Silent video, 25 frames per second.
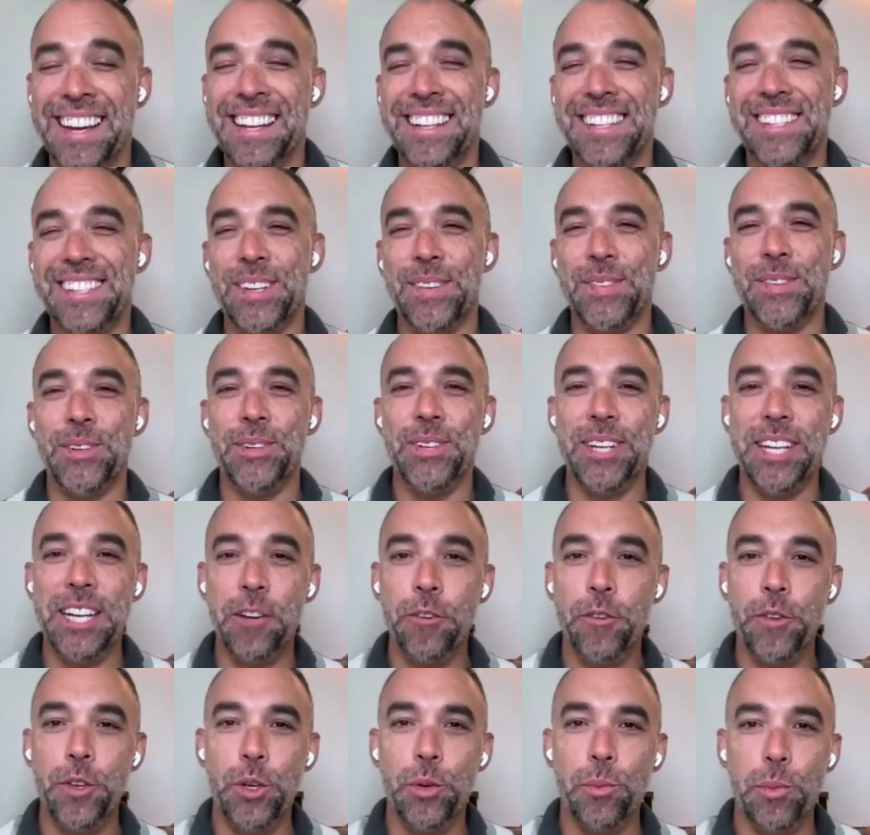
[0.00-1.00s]
So if you need
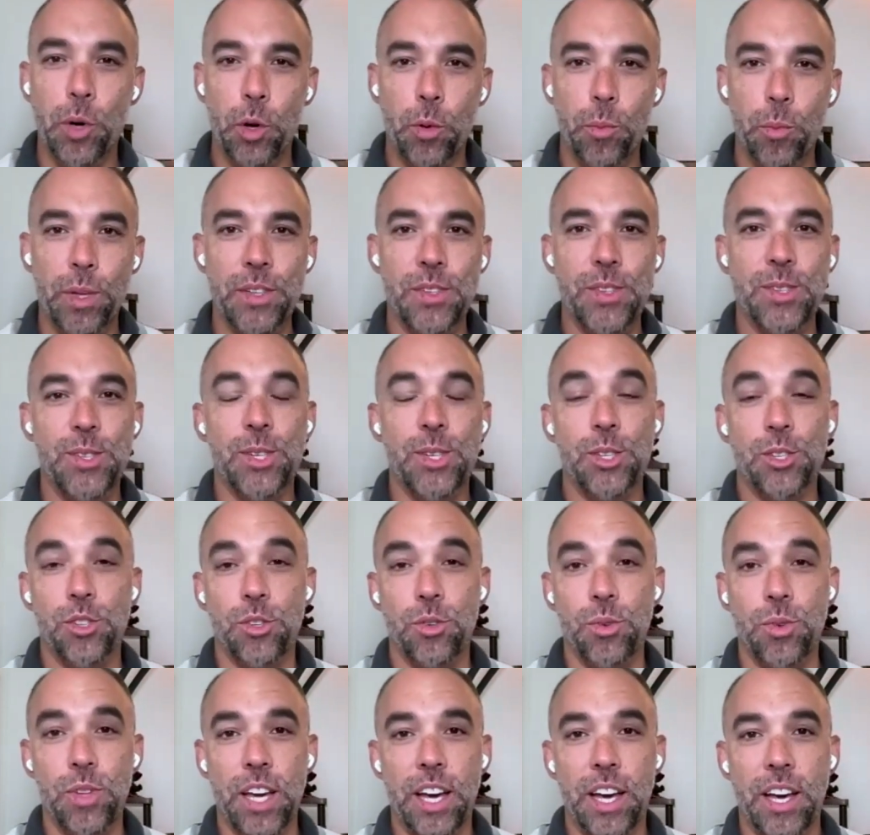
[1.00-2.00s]
a few moments to
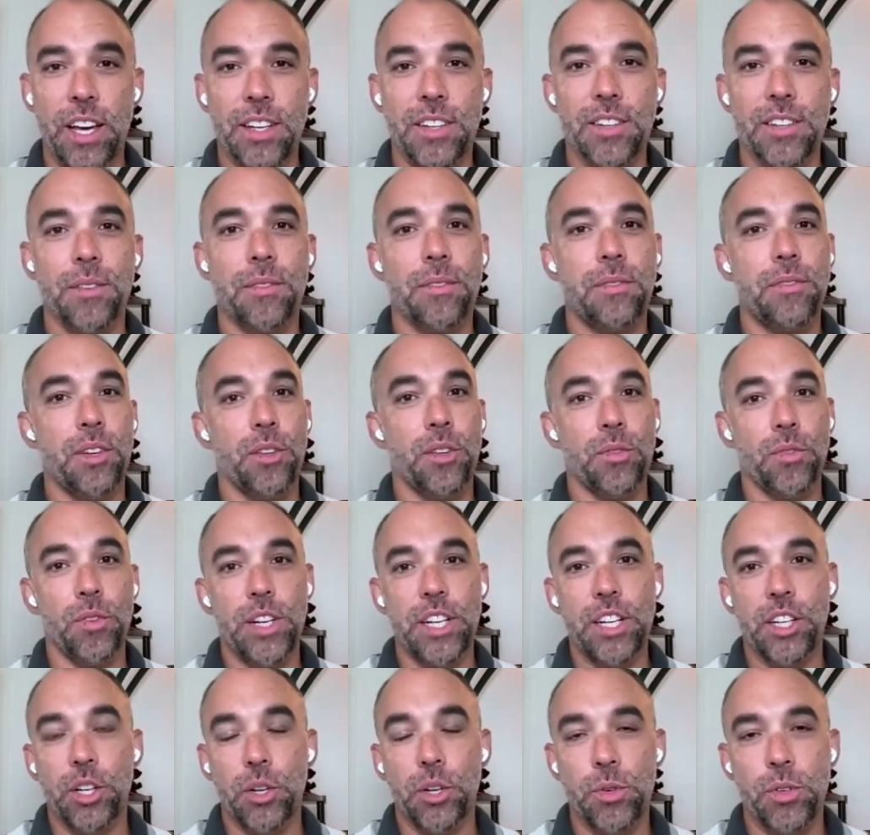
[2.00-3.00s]
do that, feel
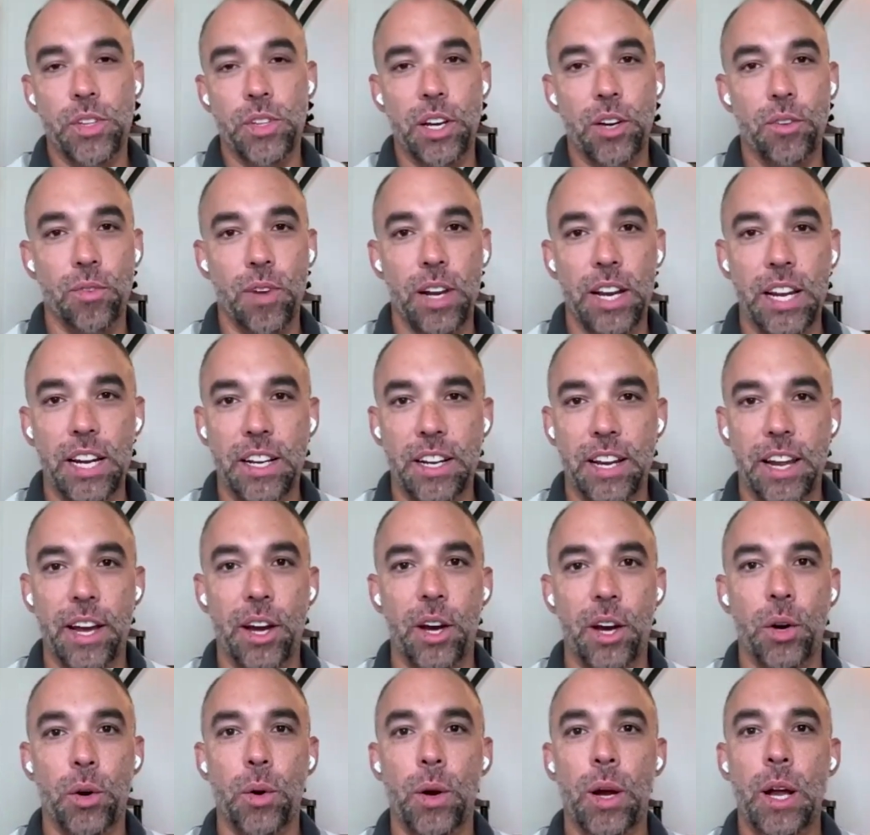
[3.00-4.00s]
free to go do that right
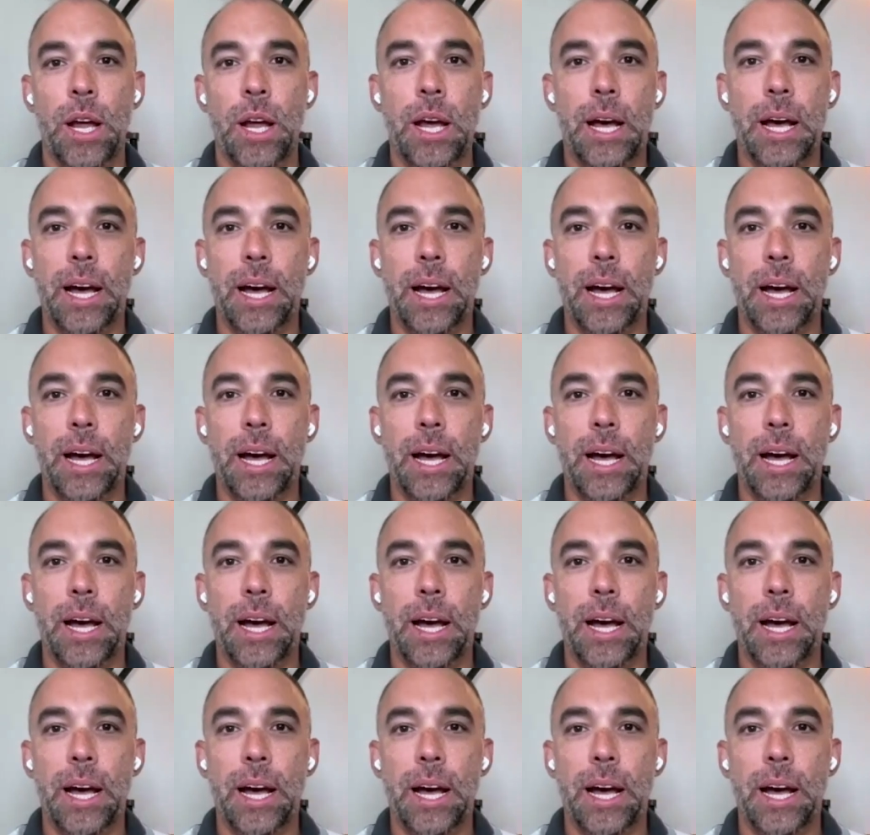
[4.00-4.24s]
now.